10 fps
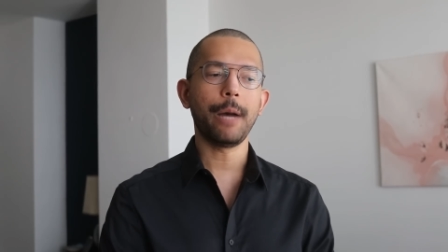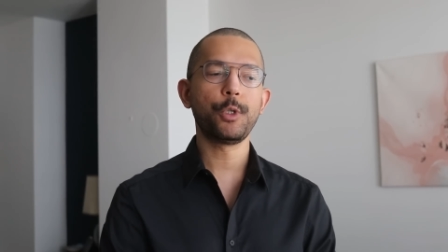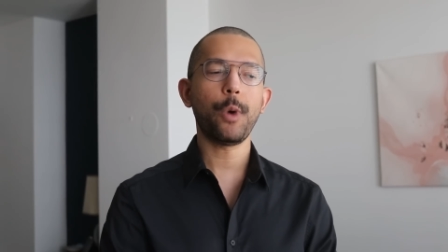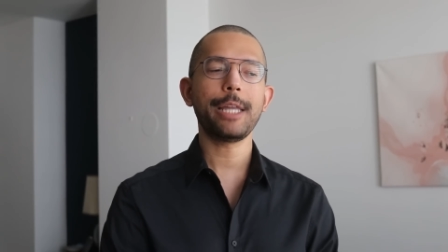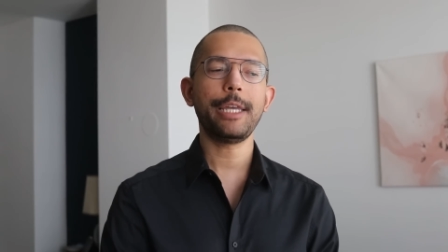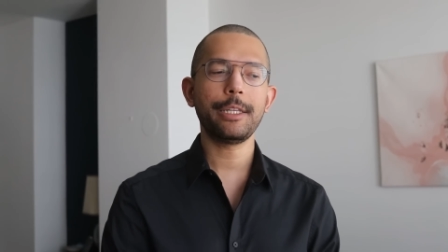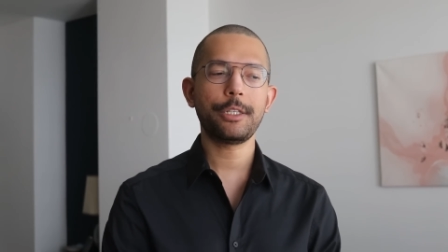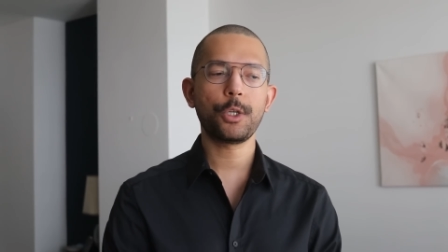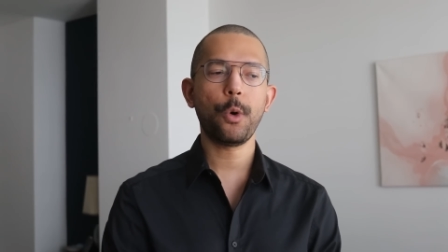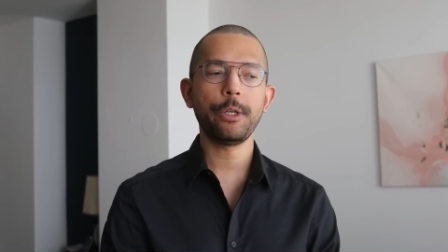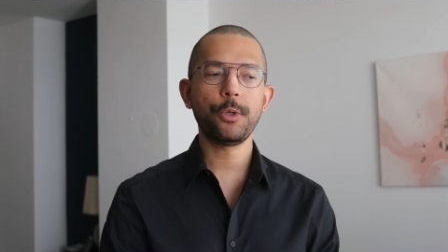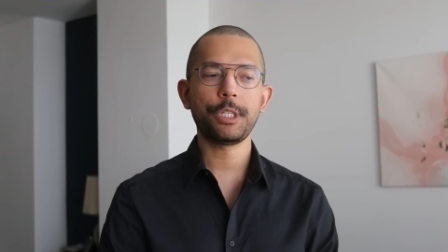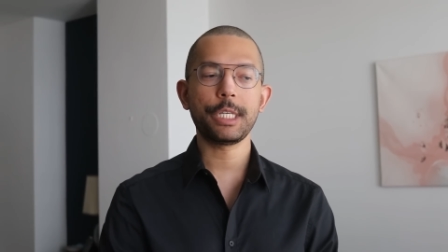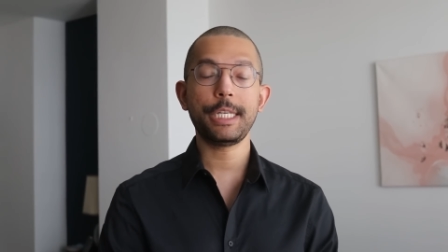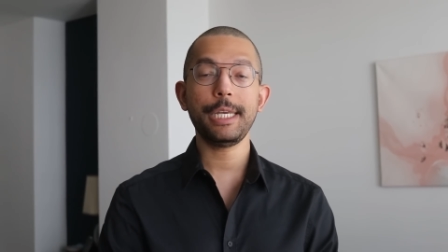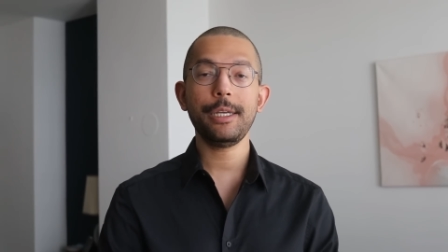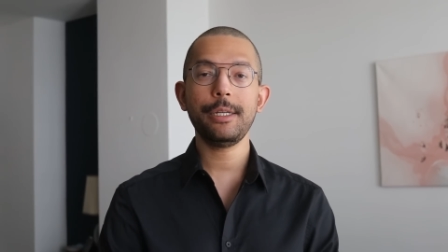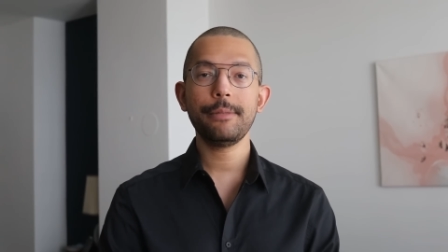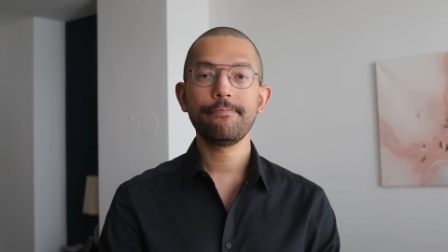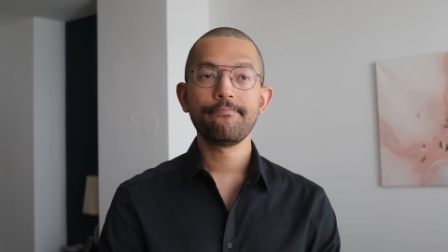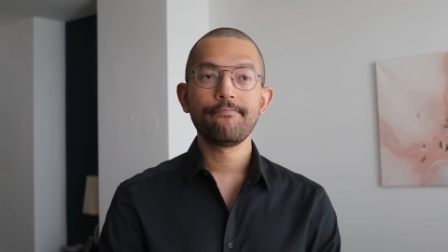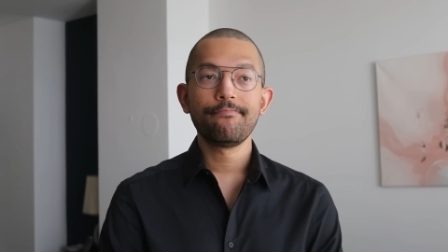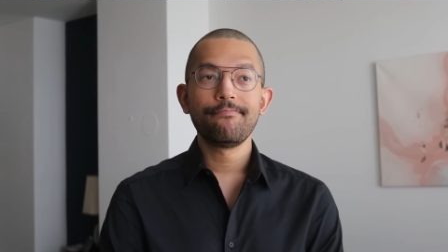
Do I think this is going to succeed?